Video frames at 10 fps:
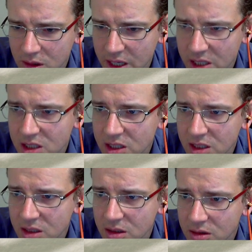
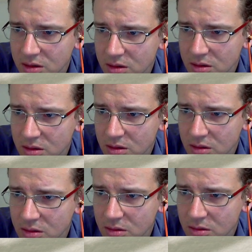Actually,
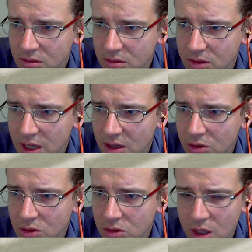that
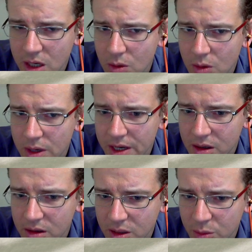looks like quite
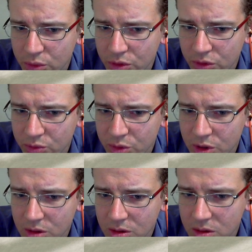an
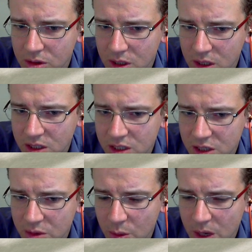improvement,
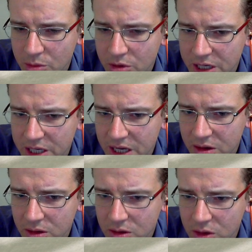considering we upgraded
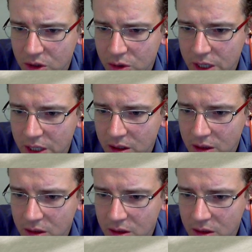our cooling.